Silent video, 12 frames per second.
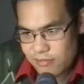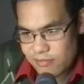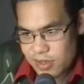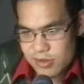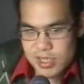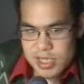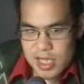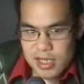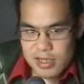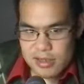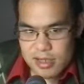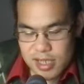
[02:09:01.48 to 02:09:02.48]
because
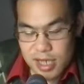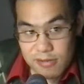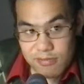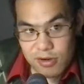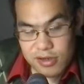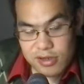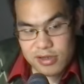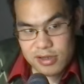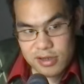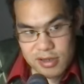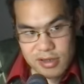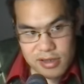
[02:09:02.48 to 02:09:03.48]
then at that point,
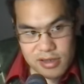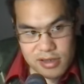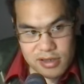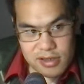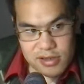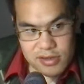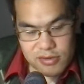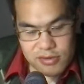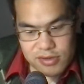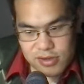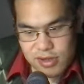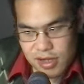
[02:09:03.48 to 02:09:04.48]

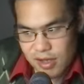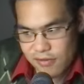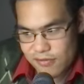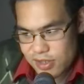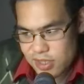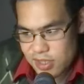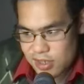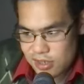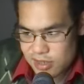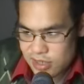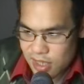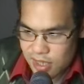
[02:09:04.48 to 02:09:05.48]
you're gonna have
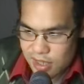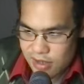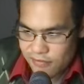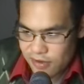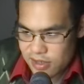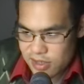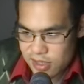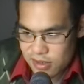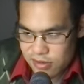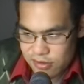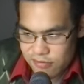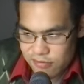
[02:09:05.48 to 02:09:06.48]
dizziness, headache,
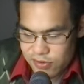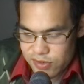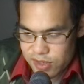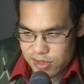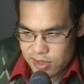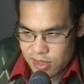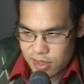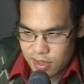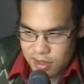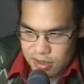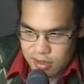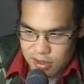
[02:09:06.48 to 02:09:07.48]
fainting, all of these things,
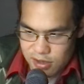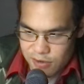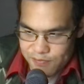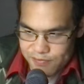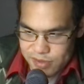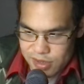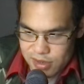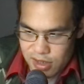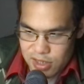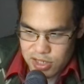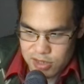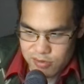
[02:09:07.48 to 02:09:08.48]

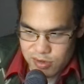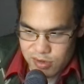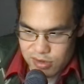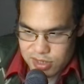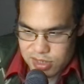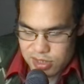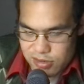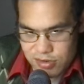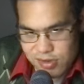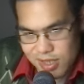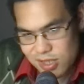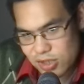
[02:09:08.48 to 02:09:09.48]
largely because
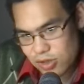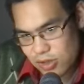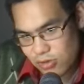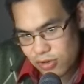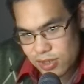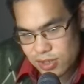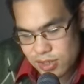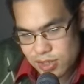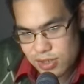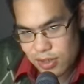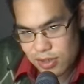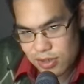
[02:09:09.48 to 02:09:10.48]
your internal organs are
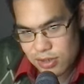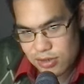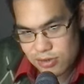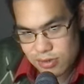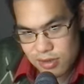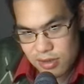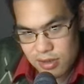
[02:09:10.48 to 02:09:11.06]
starting to